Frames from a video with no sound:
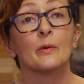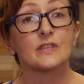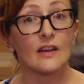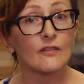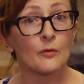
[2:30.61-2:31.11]

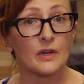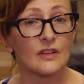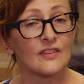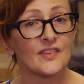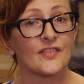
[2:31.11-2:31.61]
wish
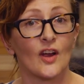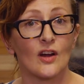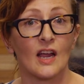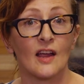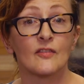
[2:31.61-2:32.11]
everyone could visit the
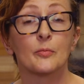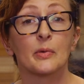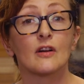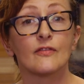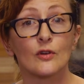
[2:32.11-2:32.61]
archives,
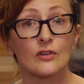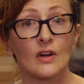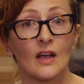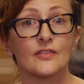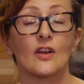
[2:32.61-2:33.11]
but our
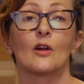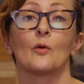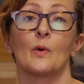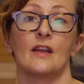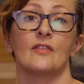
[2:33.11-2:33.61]
photographs
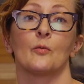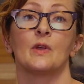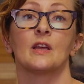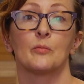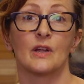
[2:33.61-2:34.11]
are a way
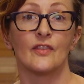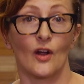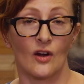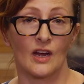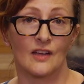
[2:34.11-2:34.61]
that we can bring
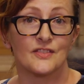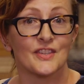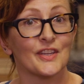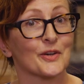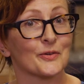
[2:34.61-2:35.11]
the
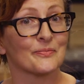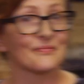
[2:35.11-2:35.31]
archives to you.